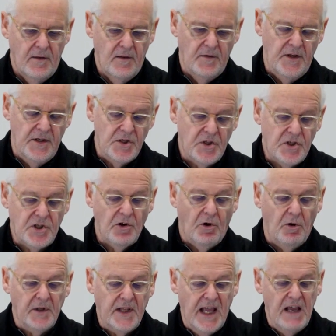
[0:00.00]
That
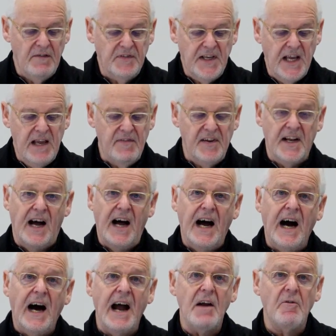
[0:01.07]
Saul gave David a
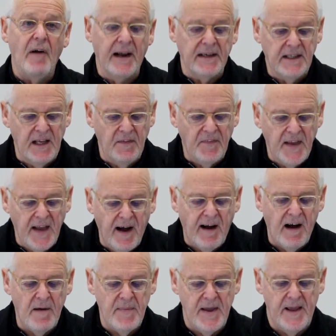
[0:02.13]
high rank in the
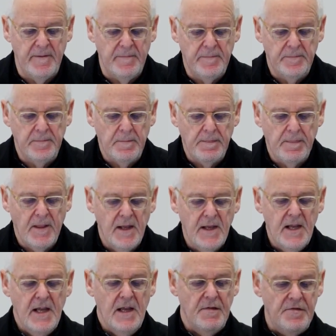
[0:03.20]
army.
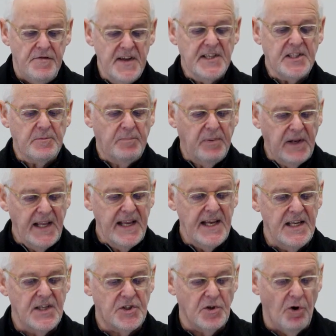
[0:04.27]
This
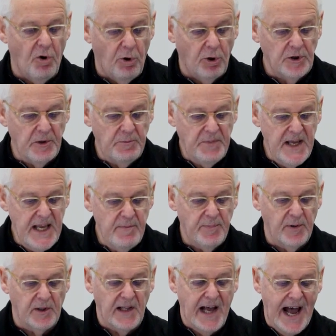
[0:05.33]
pleased all the
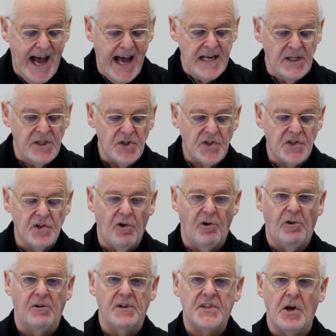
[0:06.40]
people and
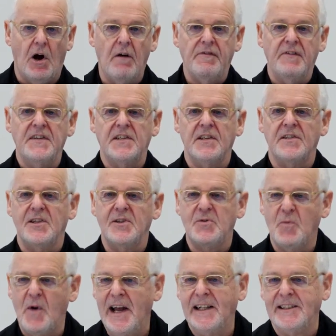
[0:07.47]
Saul's officers as
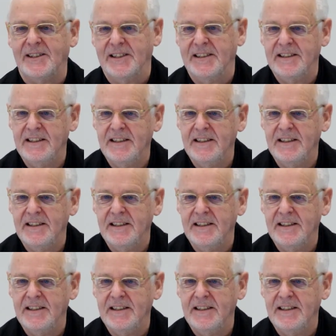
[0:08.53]
well.